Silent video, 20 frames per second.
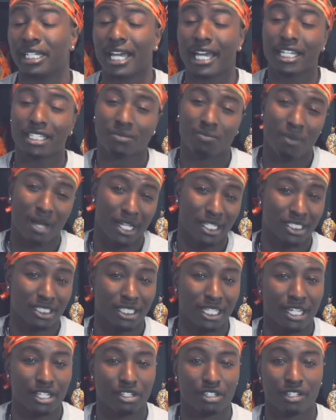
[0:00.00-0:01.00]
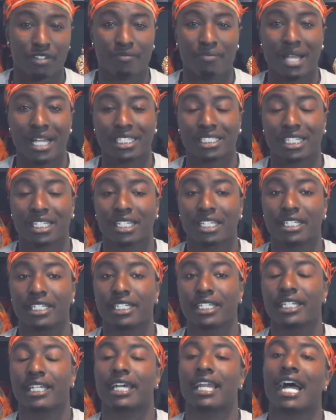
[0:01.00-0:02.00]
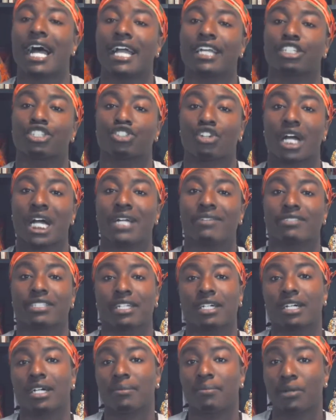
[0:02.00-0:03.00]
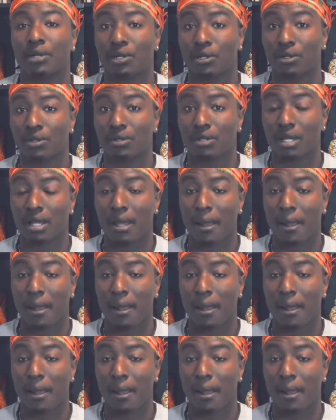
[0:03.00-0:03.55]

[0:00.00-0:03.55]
That is my standard of masculinity that I strive to uphold.